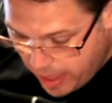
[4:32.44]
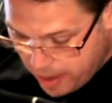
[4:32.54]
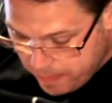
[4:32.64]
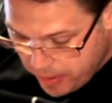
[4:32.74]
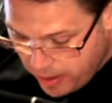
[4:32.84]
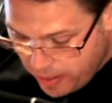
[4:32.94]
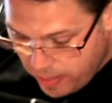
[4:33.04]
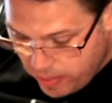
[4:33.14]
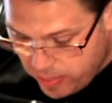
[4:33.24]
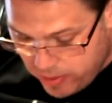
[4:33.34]
that.
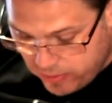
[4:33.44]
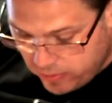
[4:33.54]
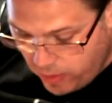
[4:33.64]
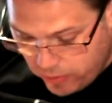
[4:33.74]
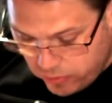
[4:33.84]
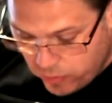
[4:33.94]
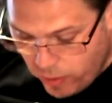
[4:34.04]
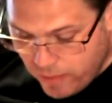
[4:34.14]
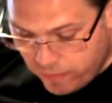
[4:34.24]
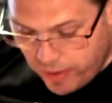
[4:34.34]
This is also a
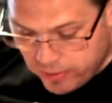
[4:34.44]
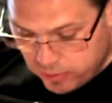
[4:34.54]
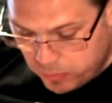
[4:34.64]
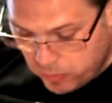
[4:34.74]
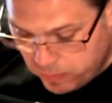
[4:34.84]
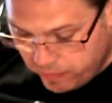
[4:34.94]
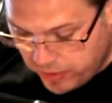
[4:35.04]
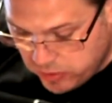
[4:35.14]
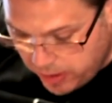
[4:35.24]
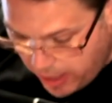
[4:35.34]
great flexible
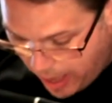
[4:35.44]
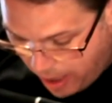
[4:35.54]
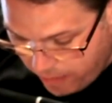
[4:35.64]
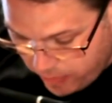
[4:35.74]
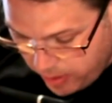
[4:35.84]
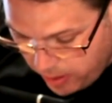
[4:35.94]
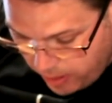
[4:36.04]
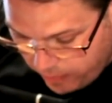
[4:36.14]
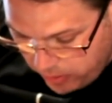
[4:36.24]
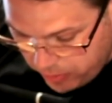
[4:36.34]
feature they have.
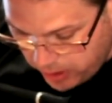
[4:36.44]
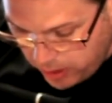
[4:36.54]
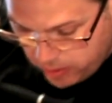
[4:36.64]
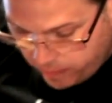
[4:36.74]
If you look here,